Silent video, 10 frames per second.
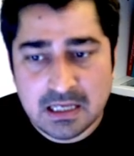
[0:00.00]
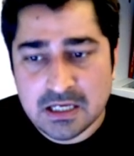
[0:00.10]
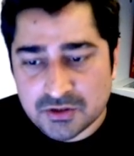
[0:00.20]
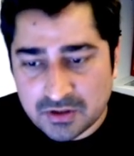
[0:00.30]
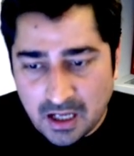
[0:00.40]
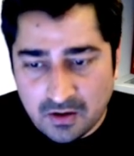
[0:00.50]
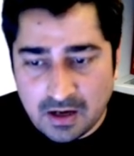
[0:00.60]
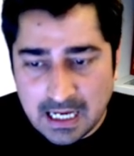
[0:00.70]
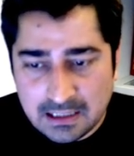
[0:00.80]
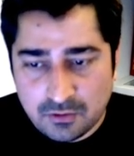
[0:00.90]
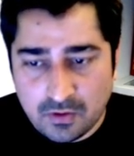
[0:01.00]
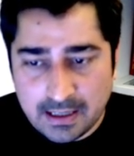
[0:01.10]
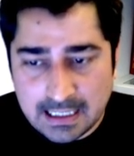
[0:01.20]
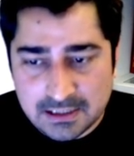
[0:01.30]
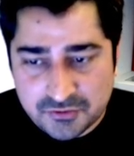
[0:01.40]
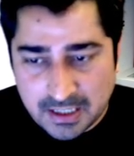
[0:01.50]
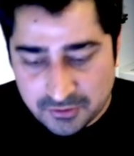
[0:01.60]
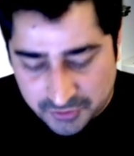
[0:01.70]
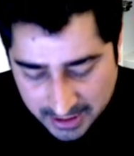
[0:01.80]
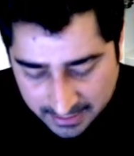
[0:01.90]
So now I'll go and I'll try to
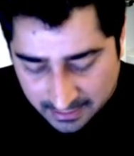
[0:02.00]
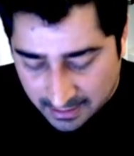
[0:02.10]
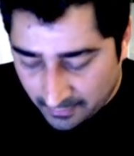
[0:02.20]
check